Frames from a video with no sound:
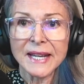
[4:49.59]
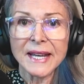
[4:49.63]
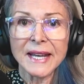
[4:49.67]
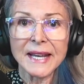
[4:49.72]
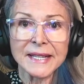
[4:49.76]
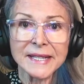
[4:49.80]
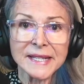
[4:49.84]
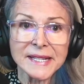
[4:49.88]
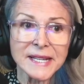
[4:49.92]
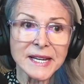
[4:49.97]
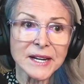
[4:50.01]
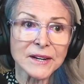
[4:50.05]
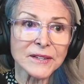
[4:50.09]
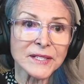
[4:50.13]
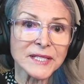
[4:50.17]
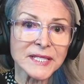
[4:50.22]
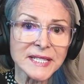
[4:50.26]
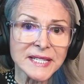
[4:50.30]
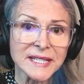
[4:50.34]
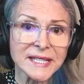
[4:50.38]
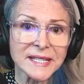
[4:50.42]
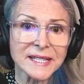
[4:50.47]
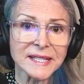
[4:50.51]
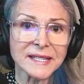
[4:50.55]
Any
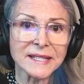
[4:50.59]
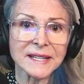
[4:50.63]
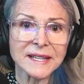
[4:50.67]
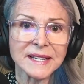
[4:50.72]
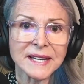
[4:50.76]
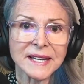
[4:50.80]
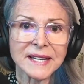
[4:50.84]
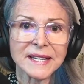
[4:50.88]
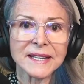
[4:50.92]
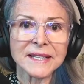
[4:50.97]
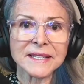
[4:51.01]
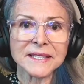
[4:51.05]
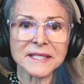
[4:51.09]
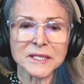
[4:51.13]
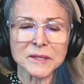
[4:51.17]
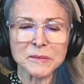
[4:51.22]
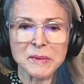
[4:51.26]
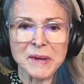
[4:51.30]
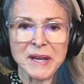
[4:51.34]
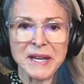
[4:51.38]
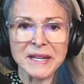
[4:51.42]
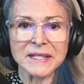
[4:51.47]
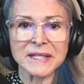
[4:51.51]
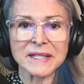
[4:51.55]
guarantee is
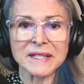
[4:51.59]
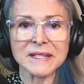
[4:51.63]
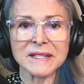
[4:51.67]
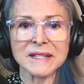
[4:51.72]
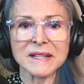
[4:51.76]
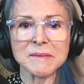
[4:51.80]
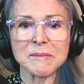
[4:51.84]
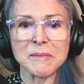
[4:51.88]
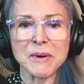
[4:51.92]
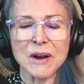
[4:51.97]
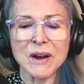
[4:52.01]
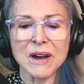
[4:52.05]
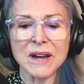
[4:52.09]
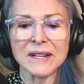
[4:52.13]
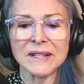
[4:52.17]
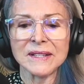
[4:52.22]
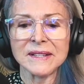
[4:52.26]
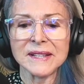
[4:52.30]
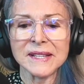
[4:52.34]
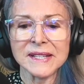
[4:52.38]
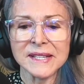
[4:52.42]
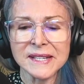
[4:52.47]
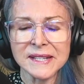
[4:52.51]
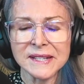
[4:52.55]
dependent
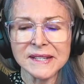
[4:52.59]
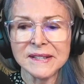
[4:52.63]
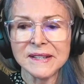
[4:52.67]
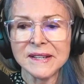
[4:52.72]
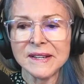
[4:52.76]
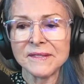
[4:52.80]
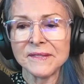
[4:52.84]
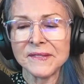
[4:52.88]
upon the